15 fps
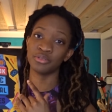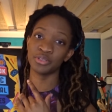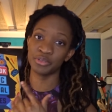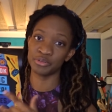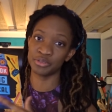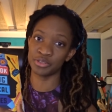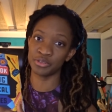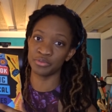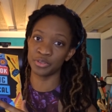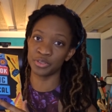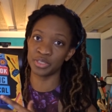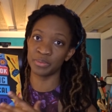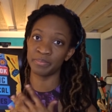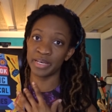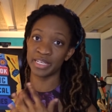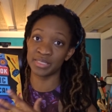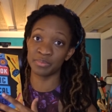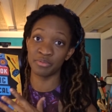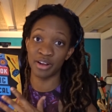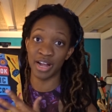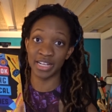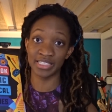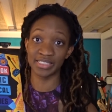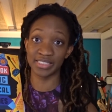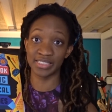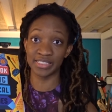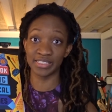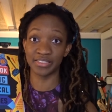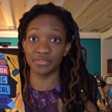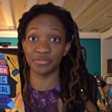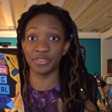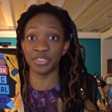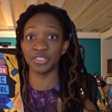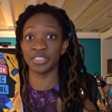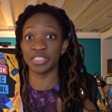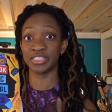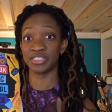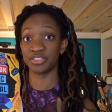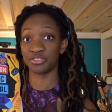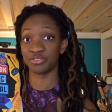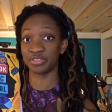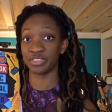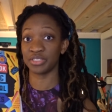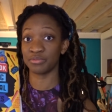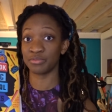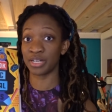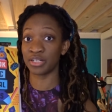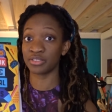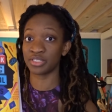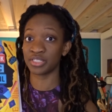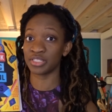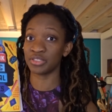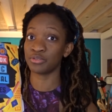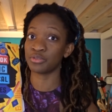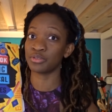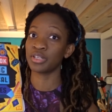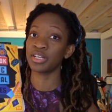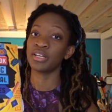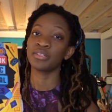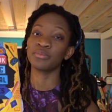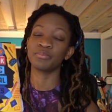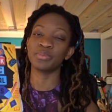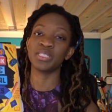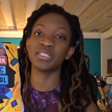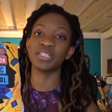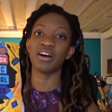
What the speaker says: goes over the best practices for your industry as well, so that you'll be